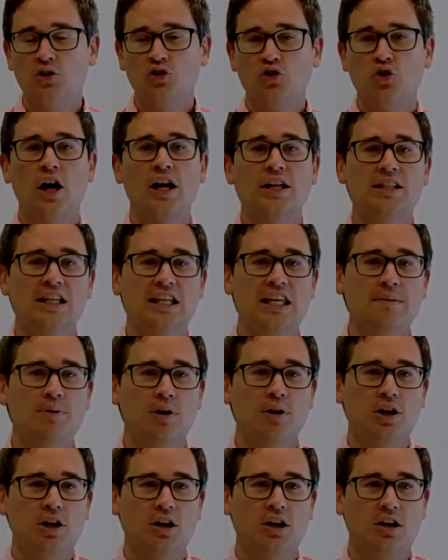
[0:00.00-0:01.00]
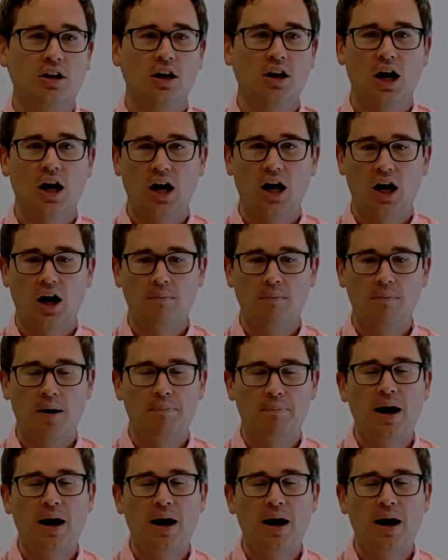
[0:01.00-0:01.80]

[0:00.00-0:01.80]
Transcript: trying to keep a